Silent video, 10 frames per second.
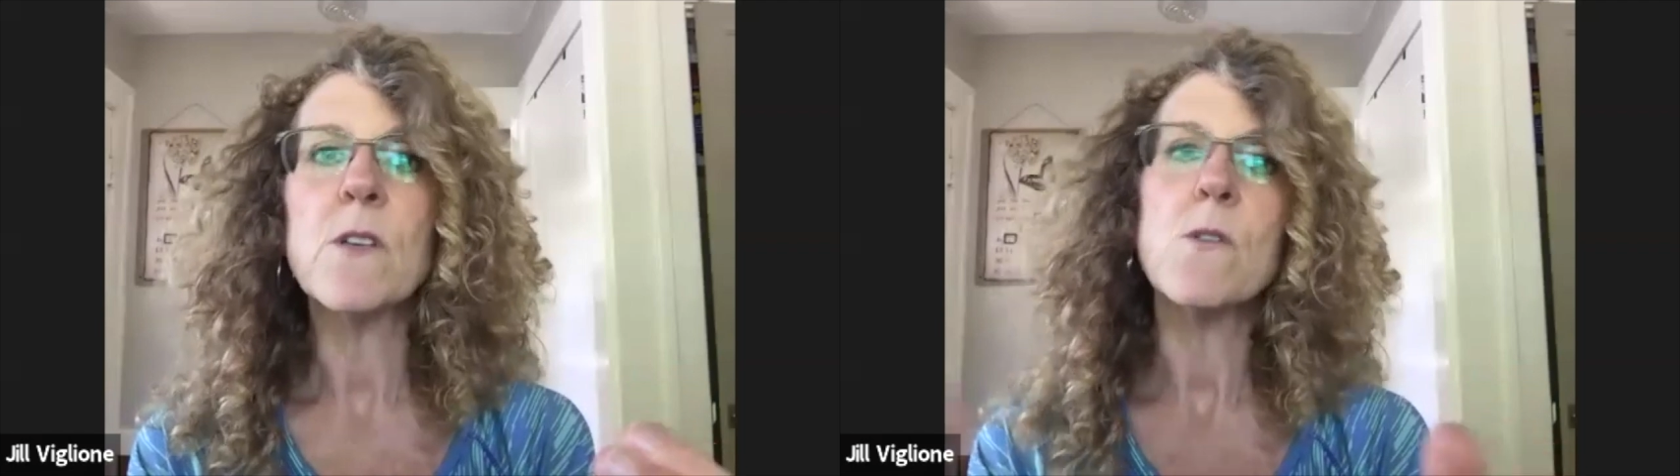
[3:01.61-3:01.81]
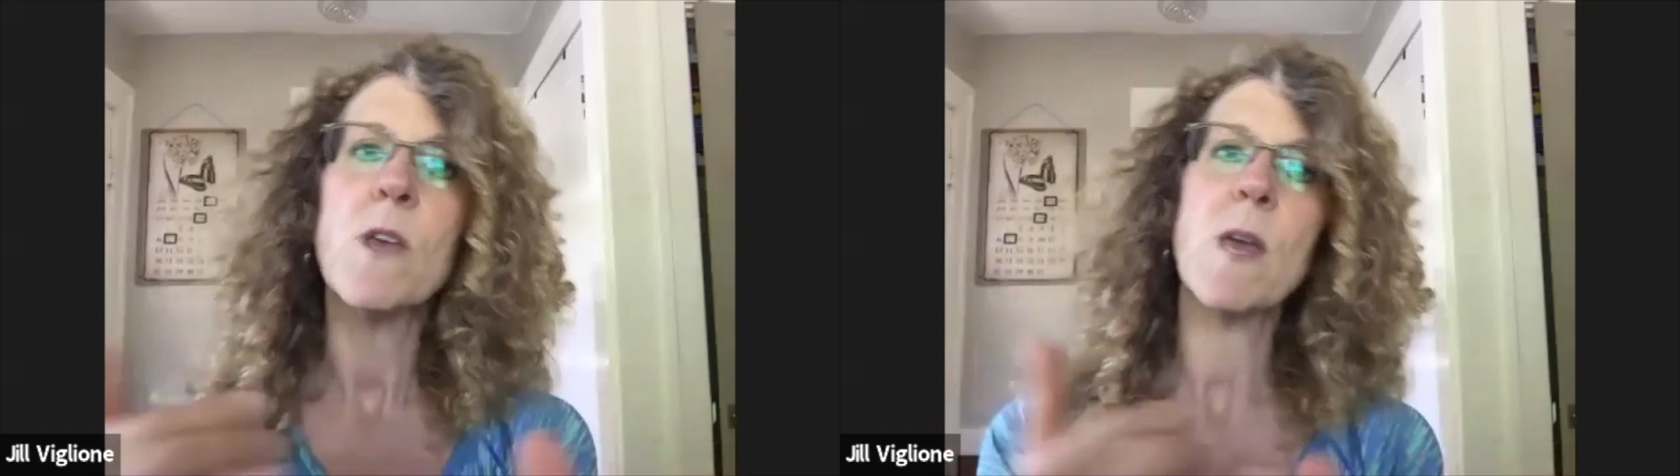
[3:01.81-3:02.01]

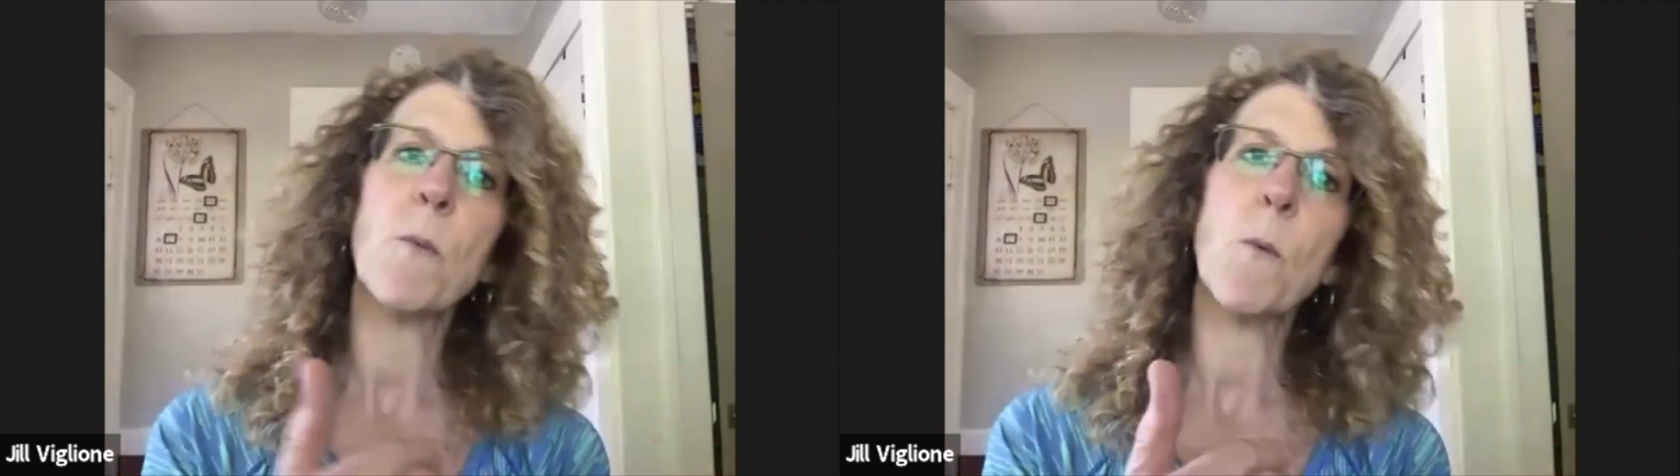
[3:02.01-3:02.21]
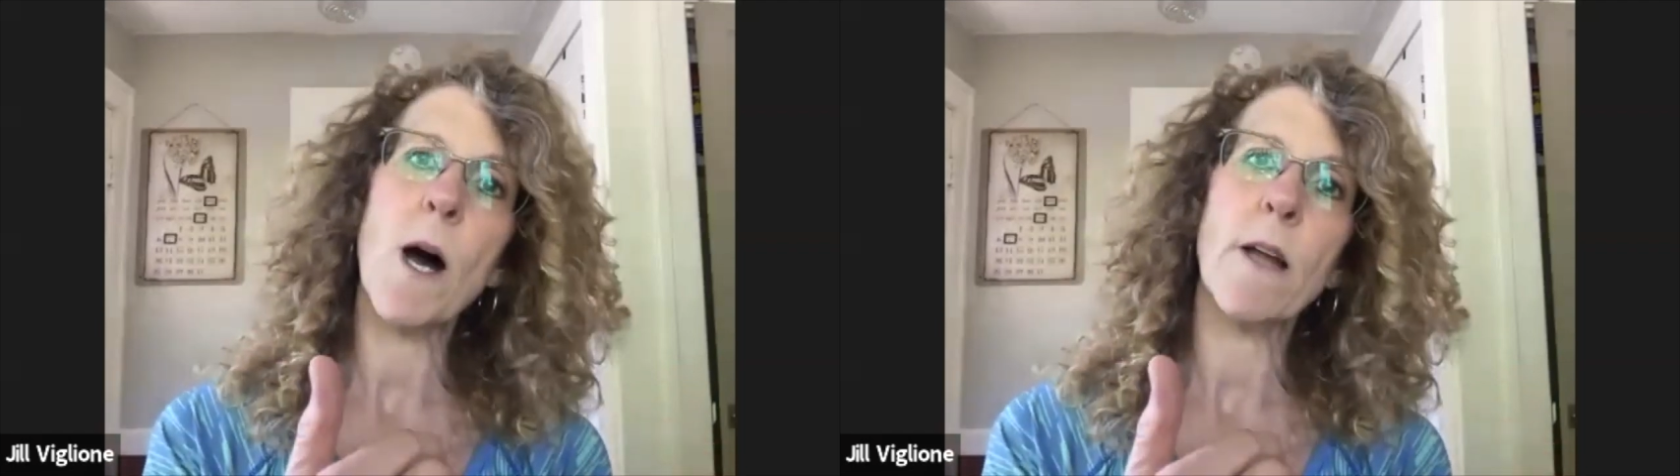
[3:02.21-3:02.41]
you
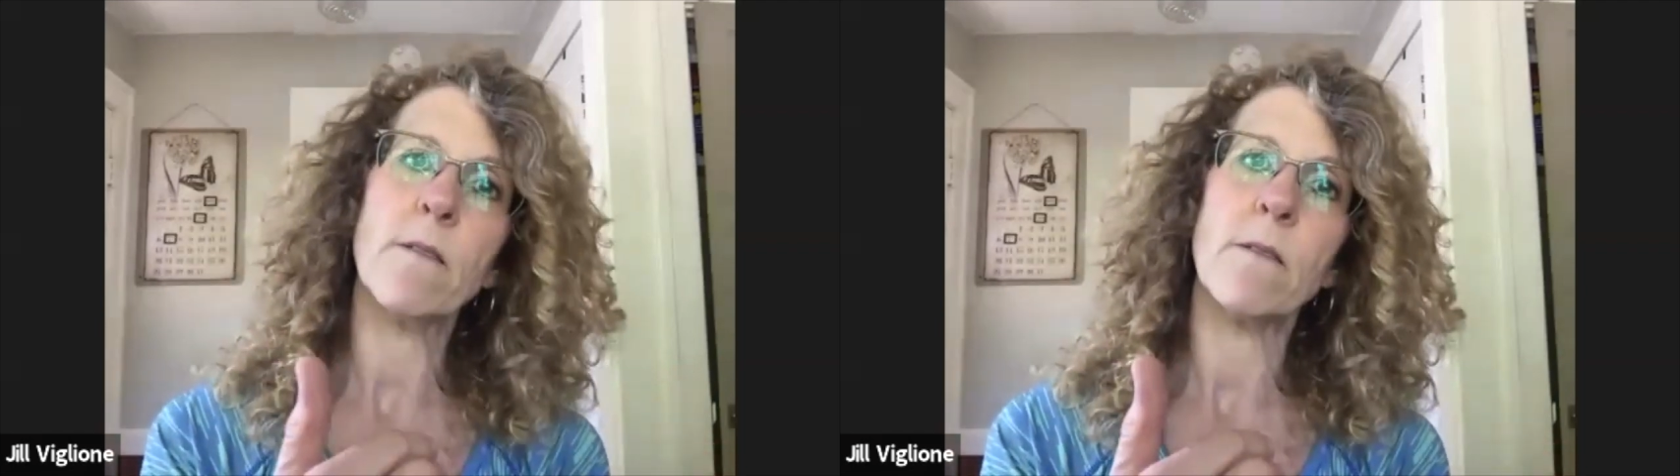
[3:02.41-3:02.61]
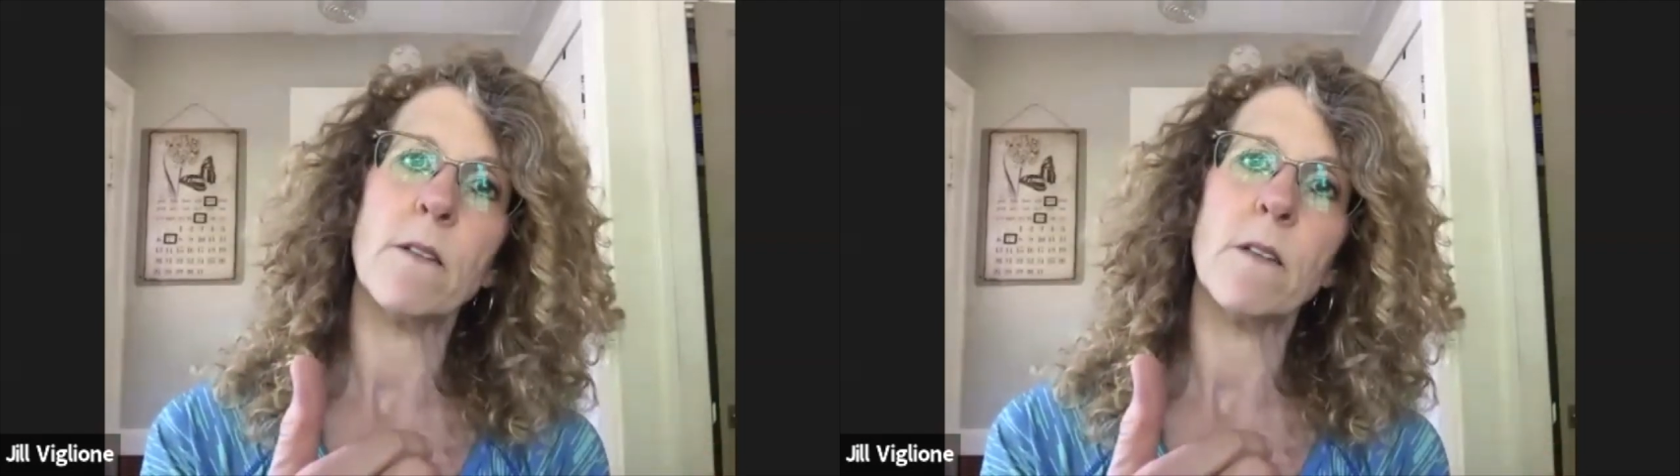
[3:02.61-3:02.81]
keep
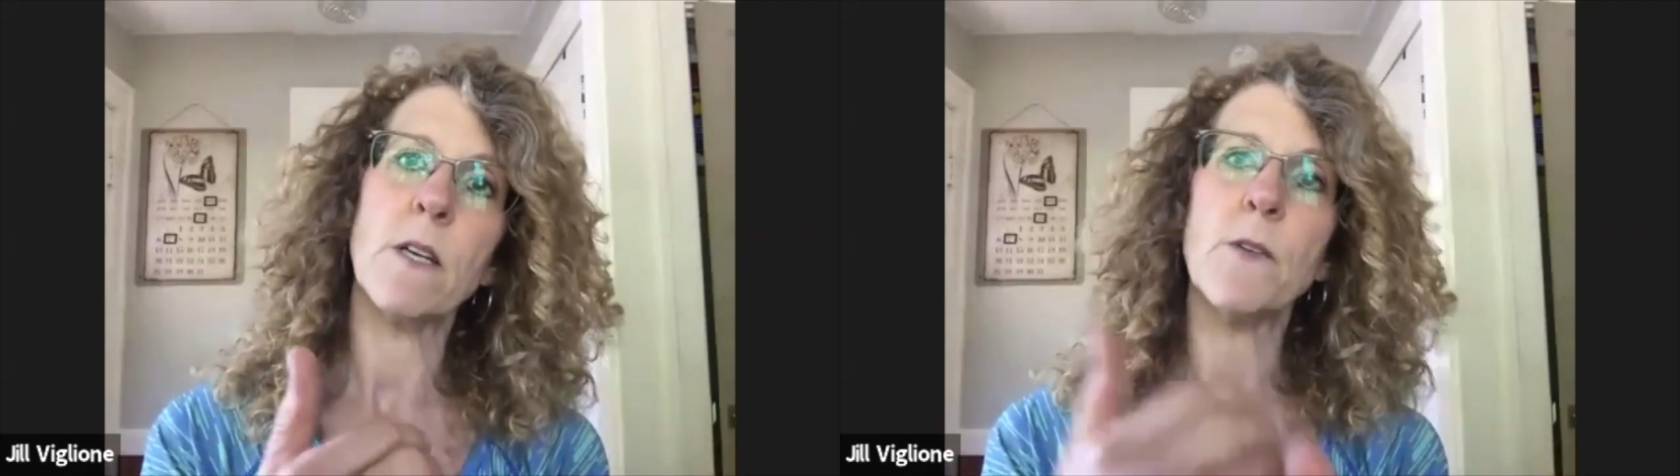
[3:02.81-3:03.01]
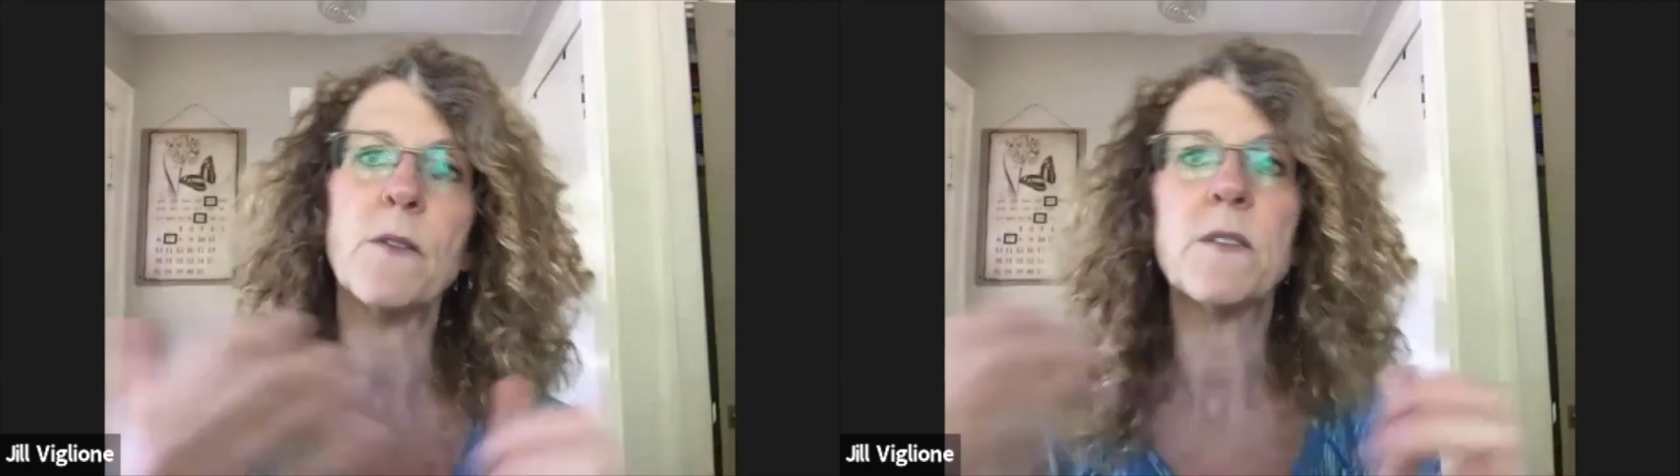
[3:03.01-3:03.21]
1. If you have